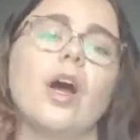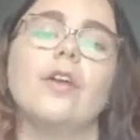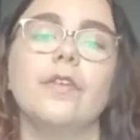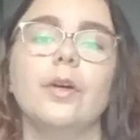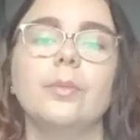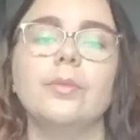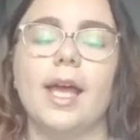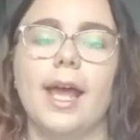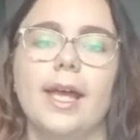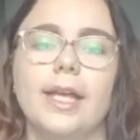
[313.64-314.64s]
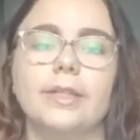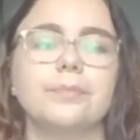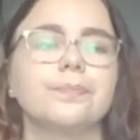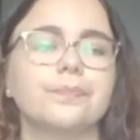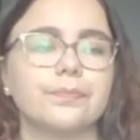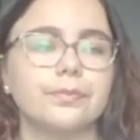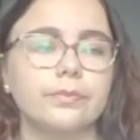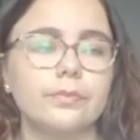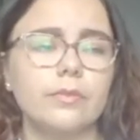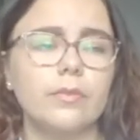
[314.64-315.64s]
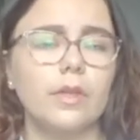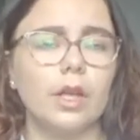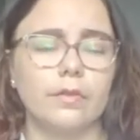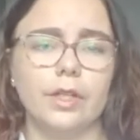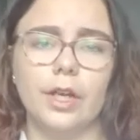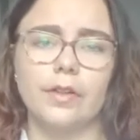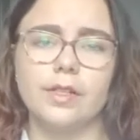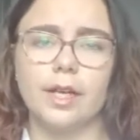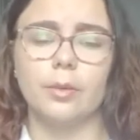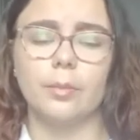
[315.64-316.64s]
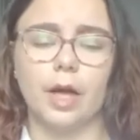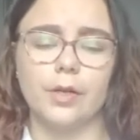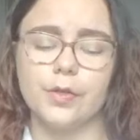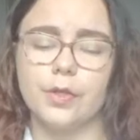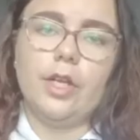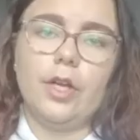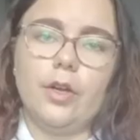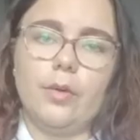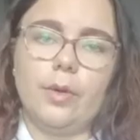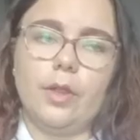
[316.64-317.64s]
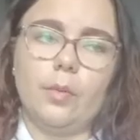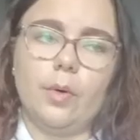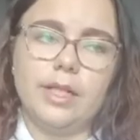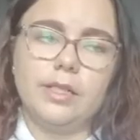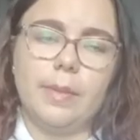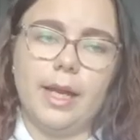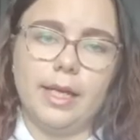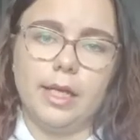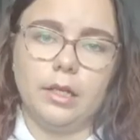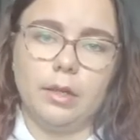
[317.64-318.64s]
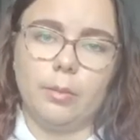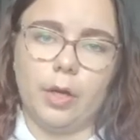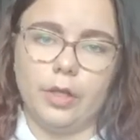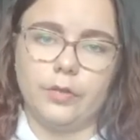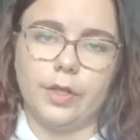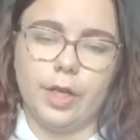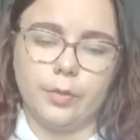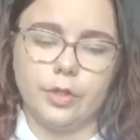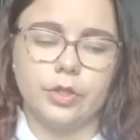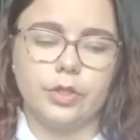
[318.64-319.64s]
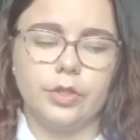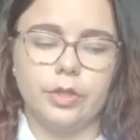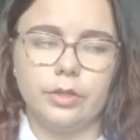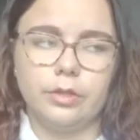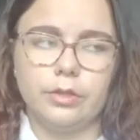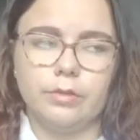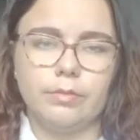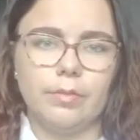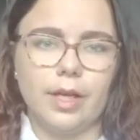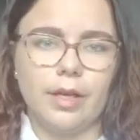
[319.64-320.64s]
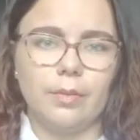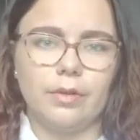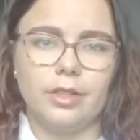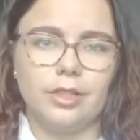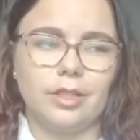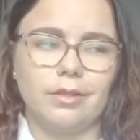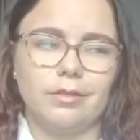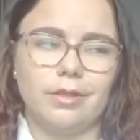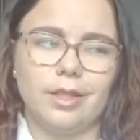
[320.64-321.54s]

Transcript: I filmed a video, the second part to video, rather what I spent in March video, which should be up on the channel.